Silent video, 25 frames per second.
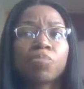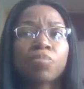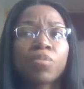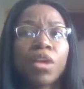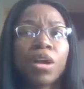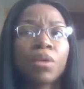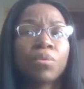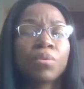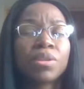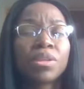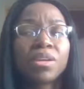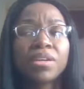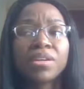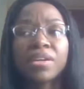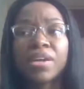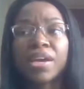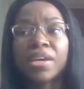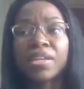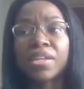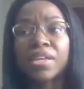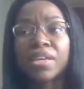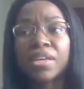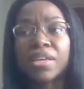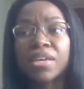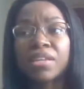I would look at
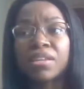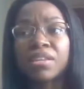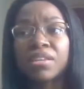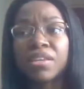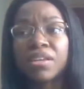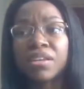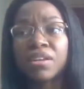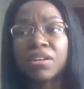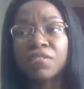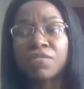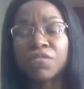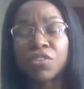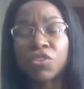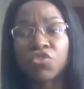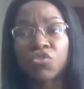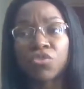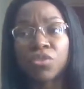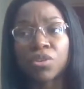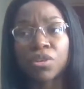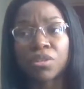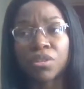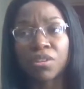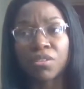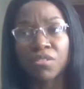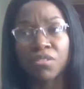the ending of the
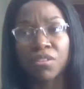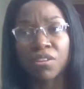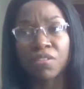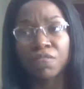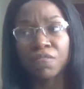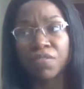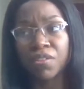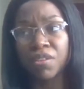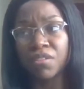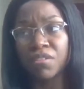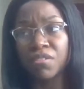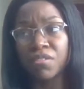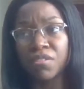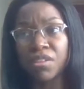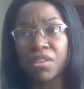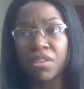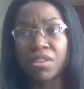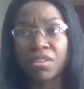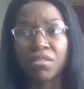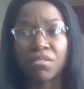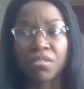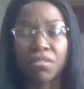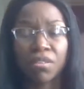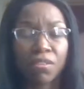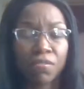drug, the suffix
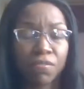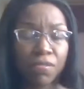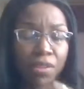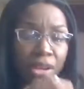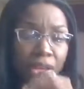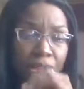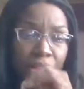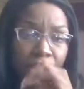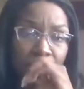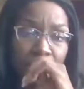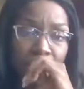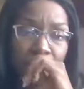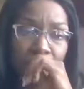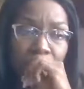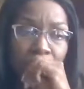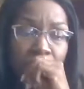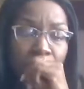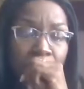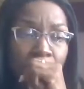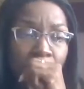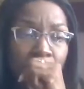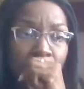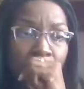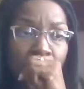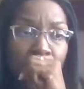and stuff like that.
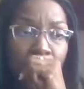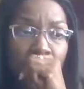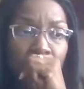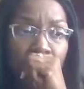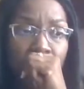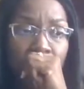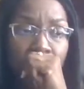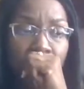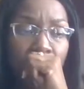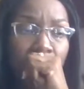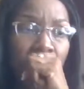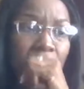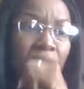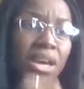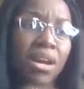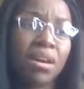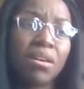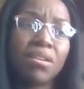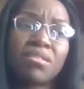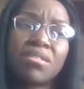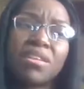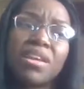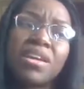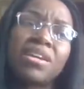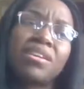I
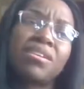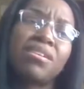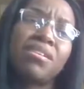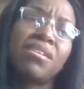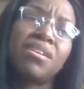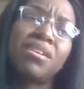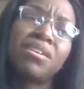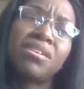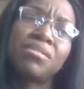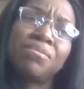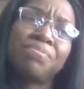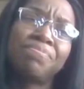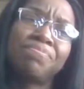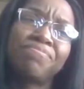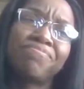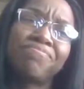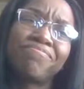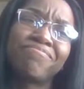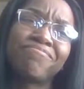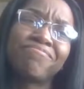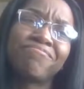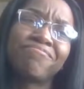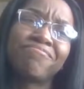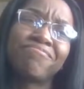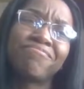was like,
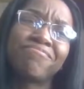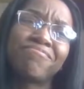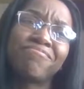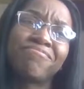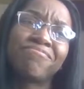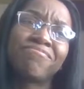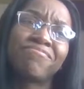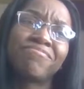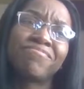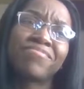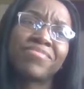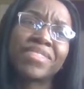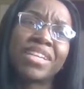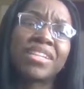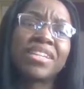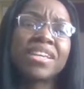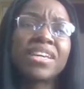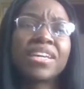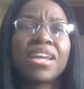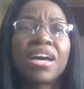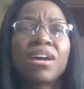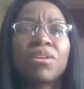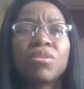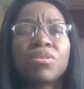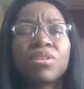hmm. And
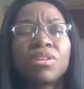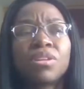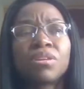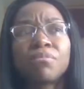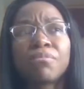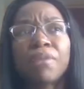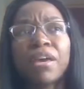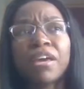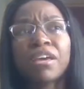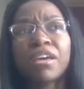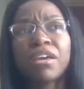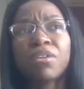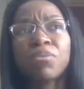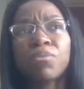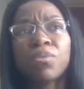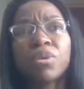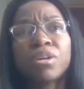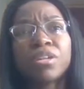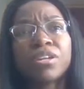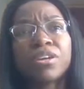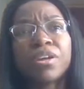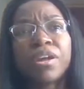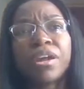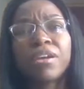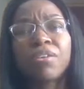then I would look back at what
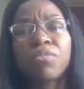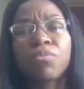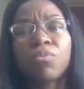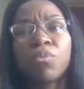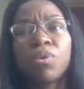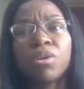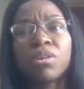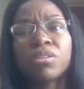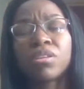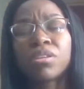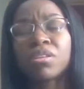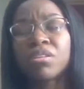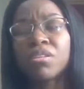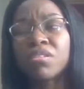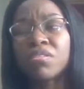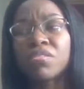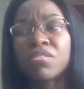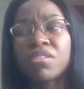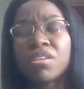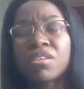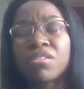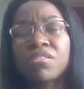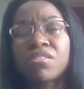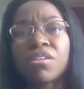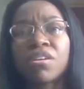the
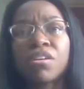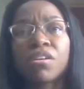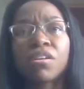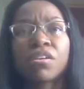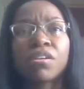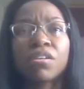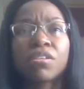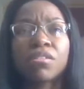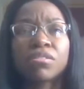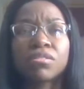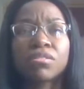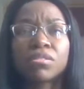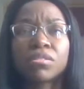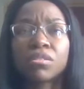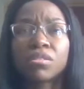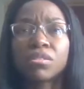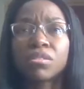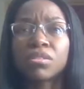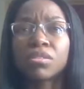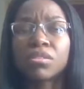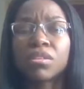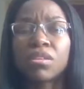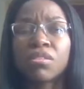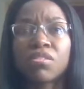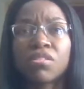disease are,
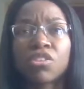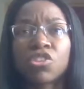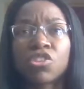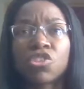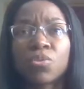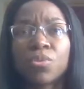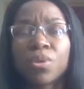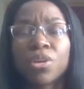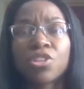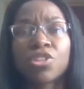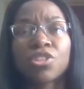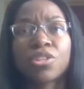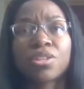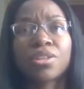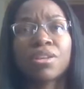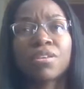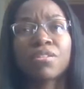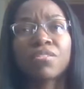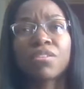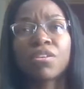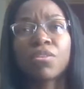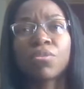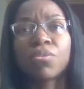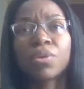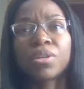the situation
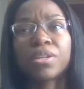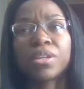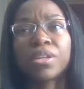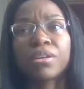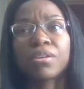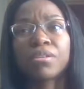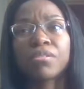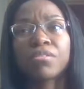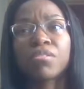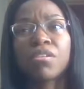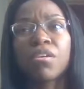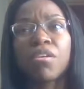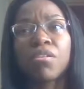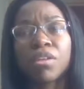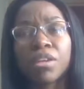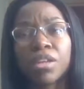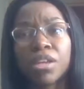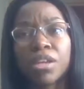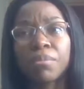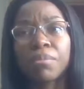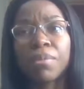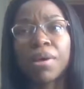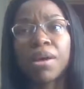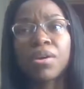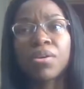is, or what they're talking
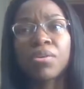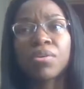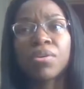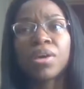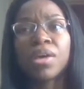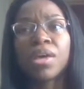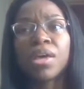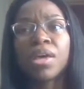about.